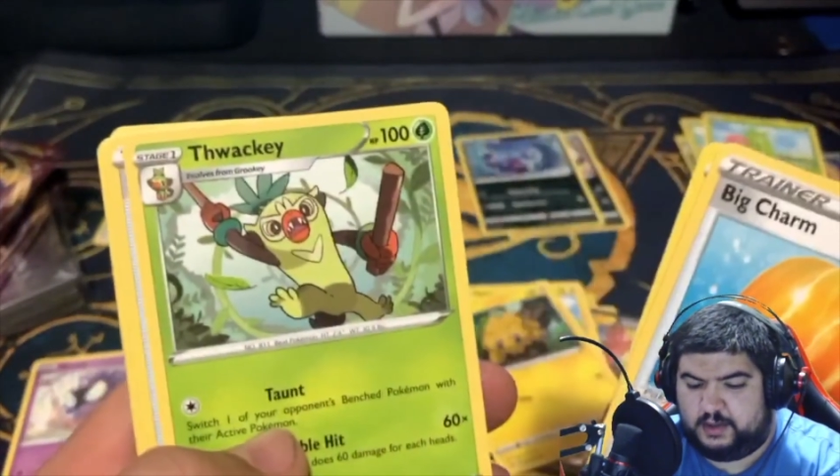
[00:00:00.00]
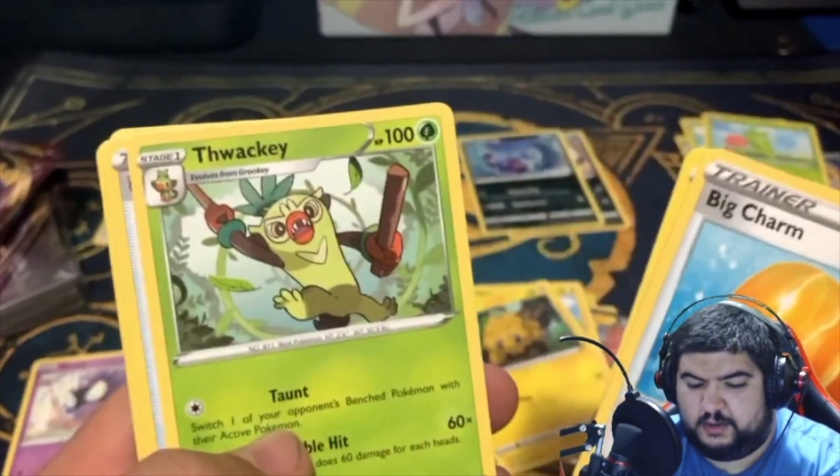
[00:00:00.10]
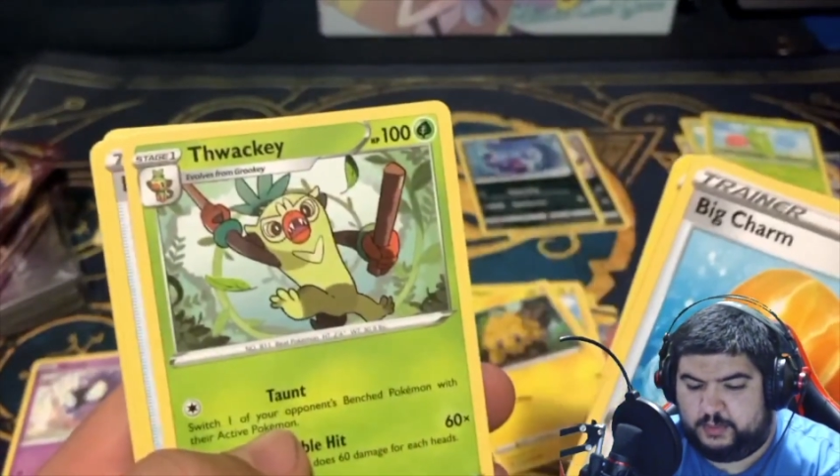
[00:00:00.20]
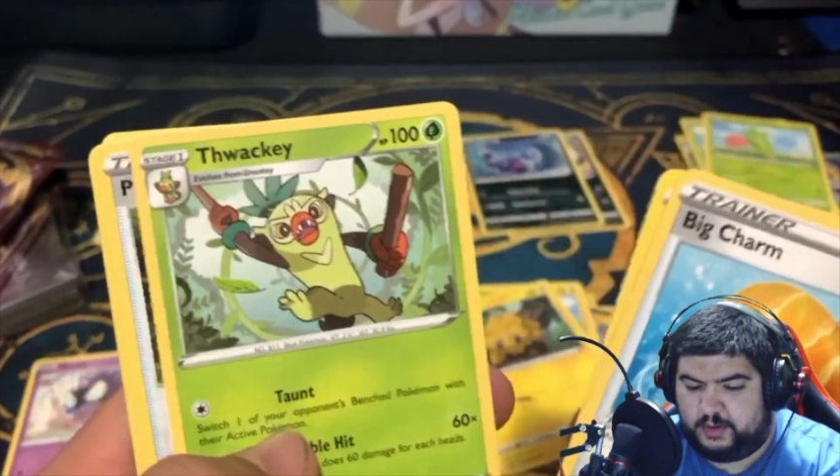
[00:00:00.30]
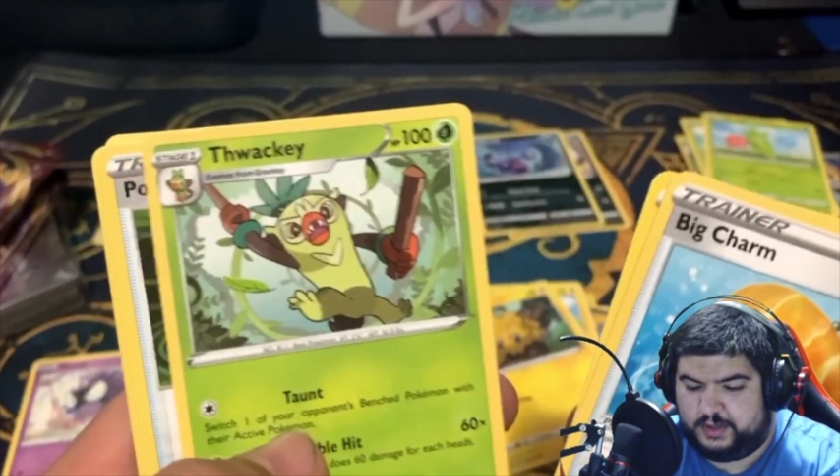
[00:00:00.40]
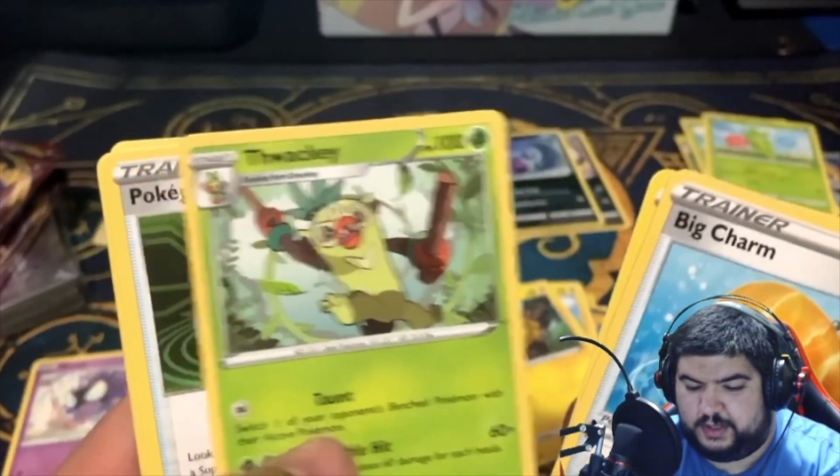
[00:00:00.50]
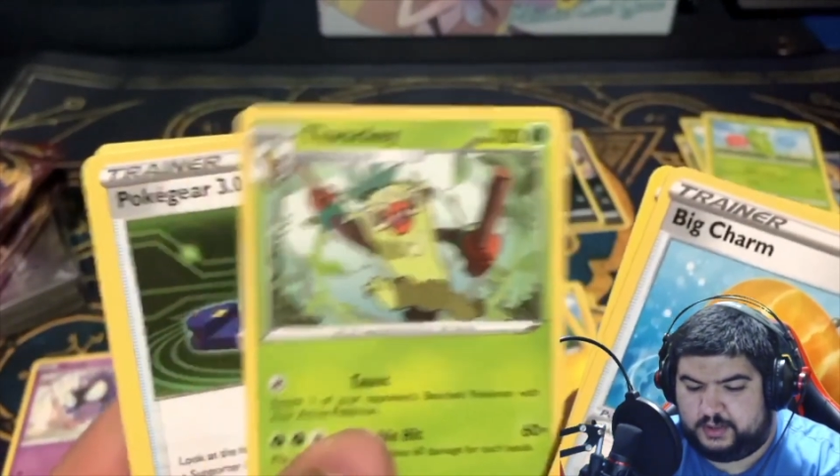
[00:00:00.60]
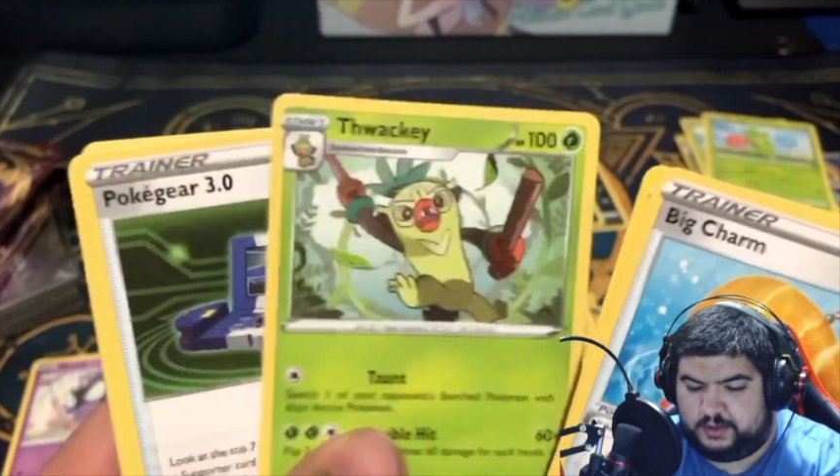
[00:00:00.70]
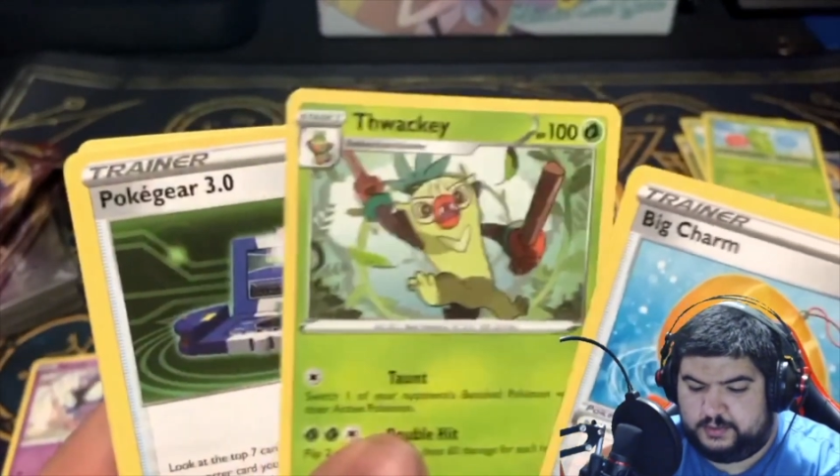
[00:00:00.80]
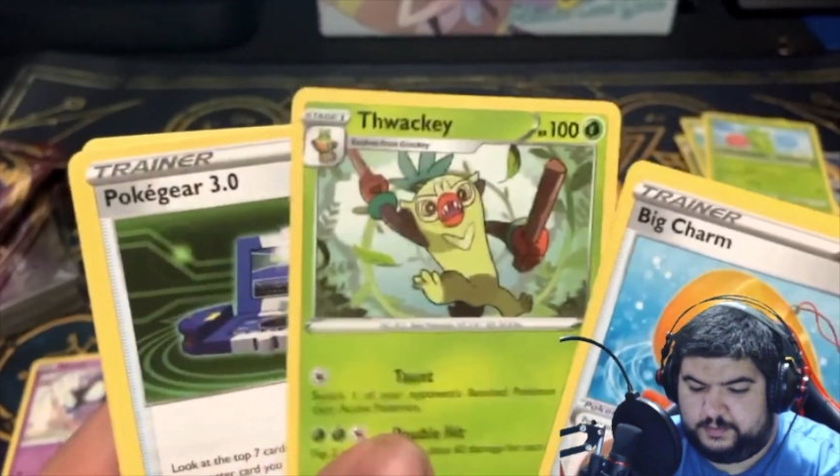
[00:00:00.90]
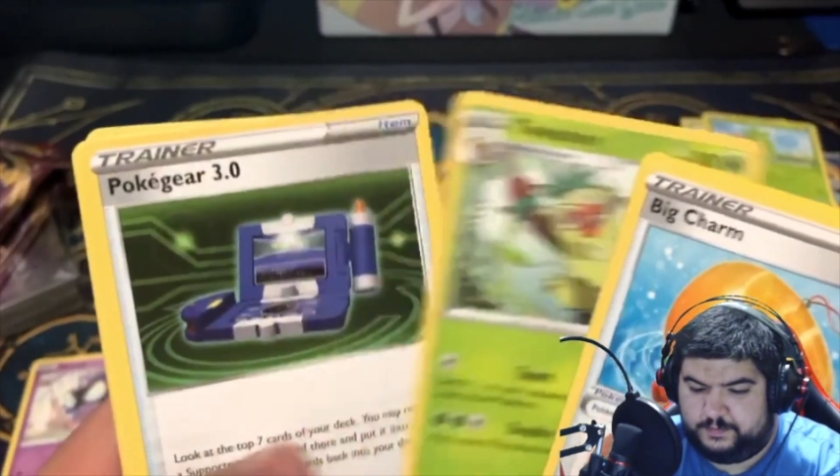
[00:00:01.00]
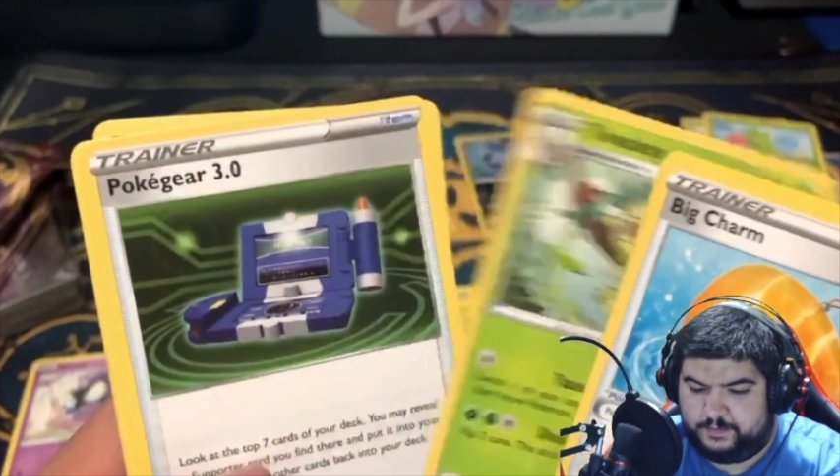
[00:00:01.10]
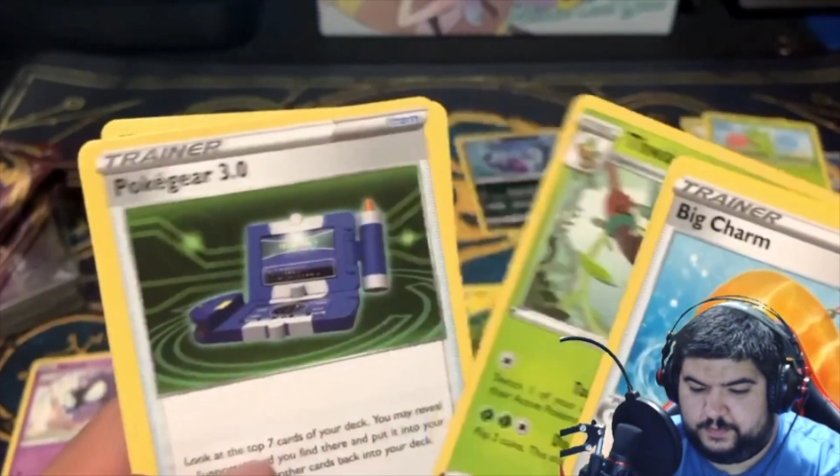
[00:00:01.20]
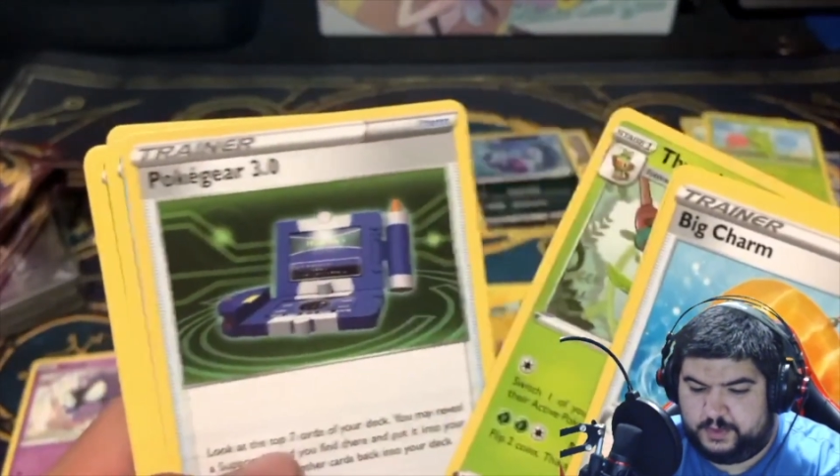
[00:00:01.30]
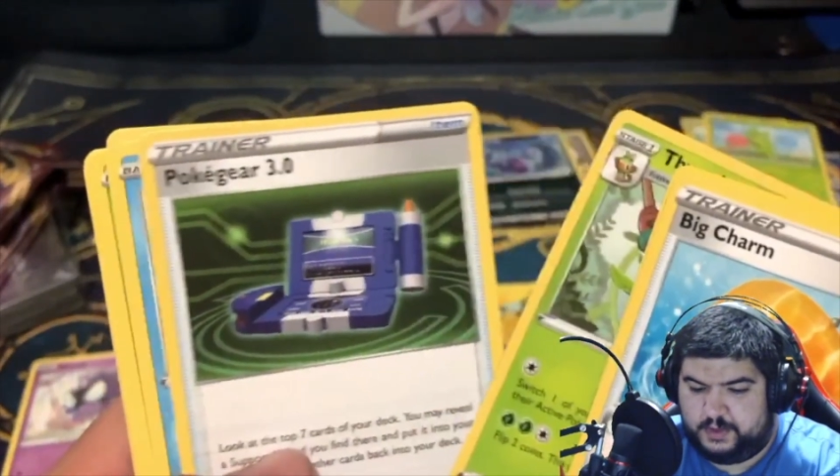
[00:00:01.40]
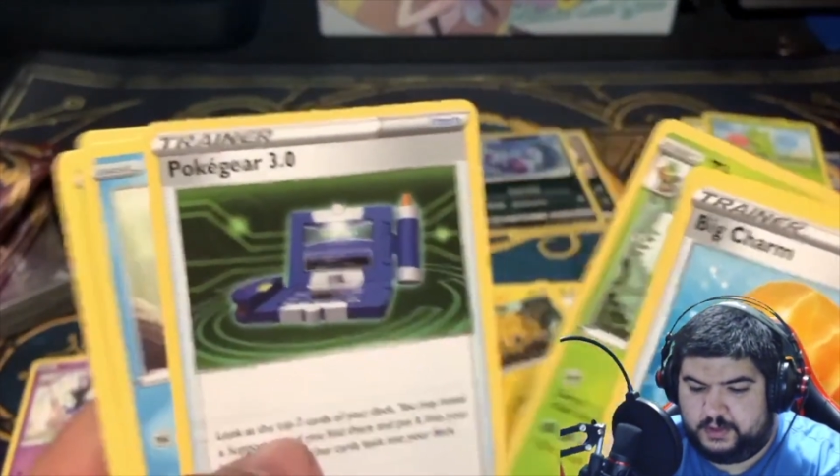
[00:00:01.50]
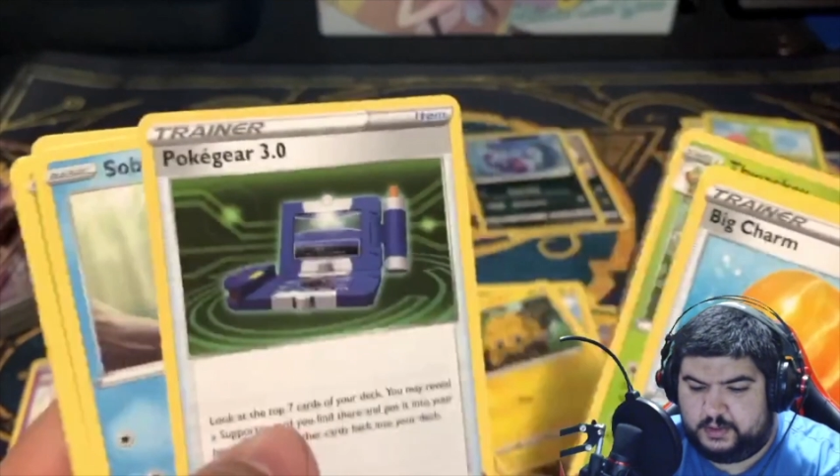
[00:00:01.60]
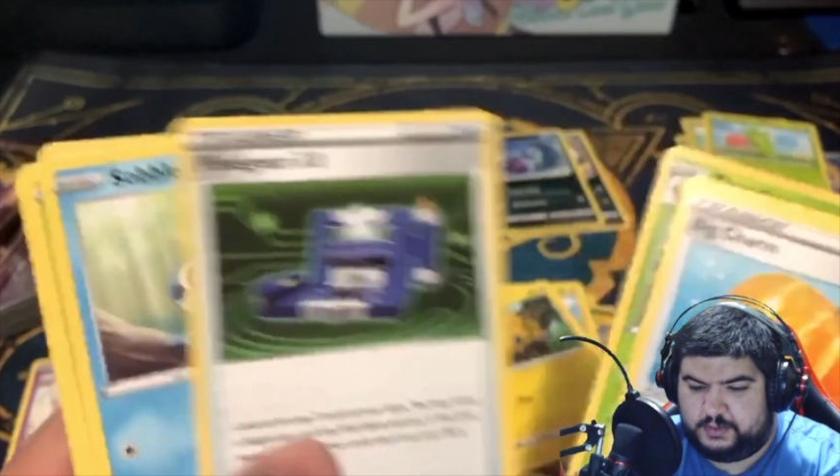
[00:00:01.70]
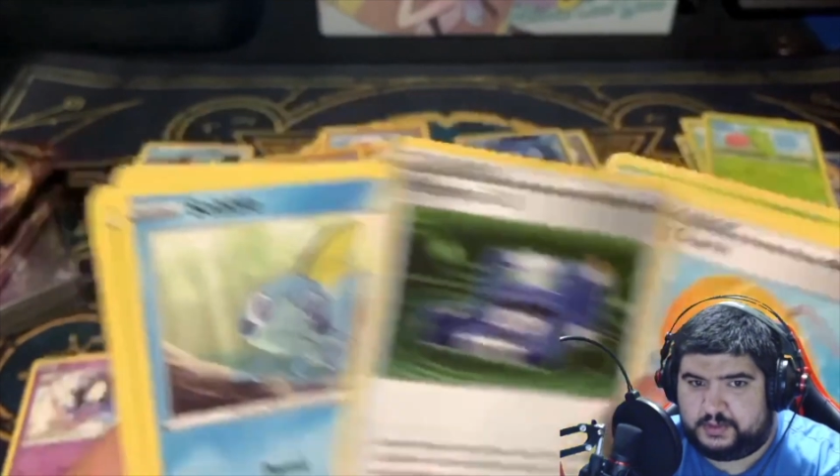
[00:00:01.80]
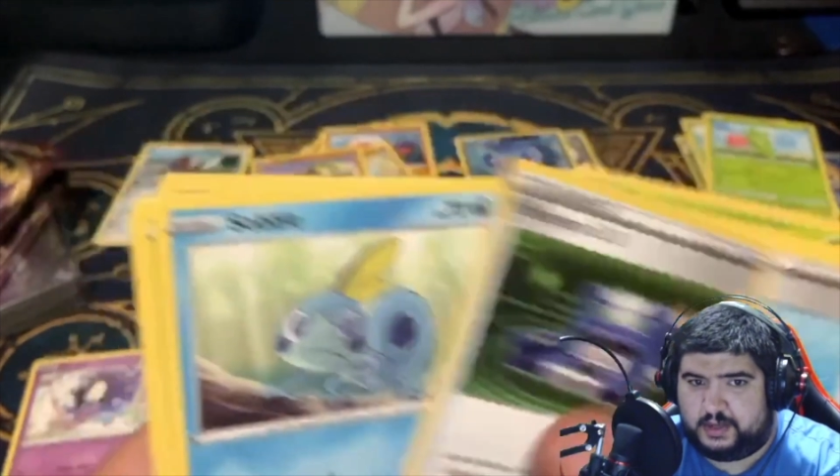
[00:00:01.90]
Oh, Pokegear.
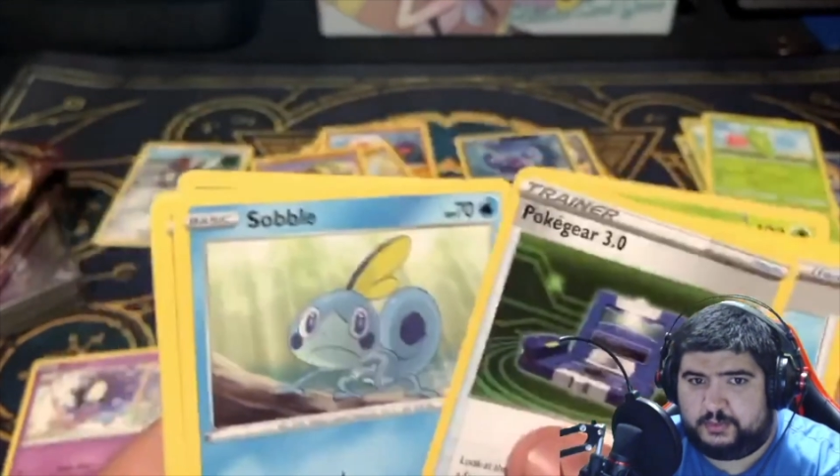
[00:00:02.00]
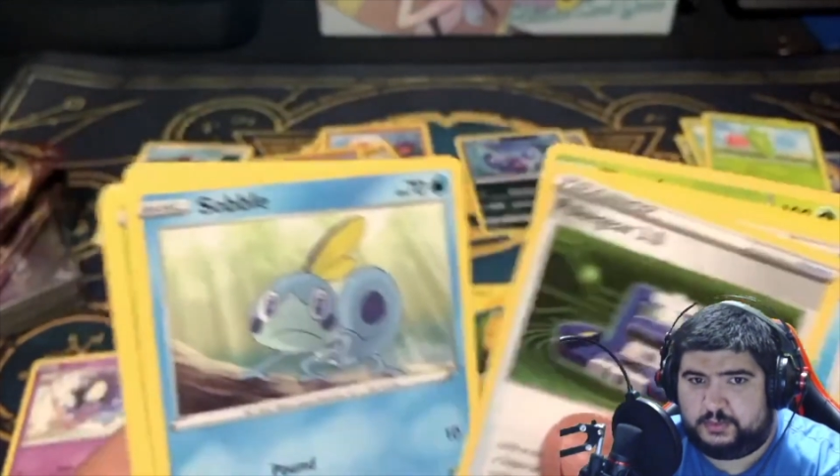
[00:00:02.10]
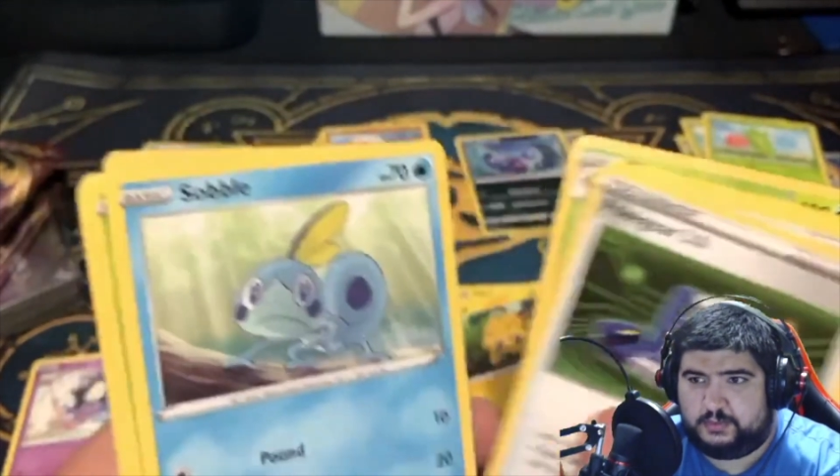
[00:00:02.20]
Bubble.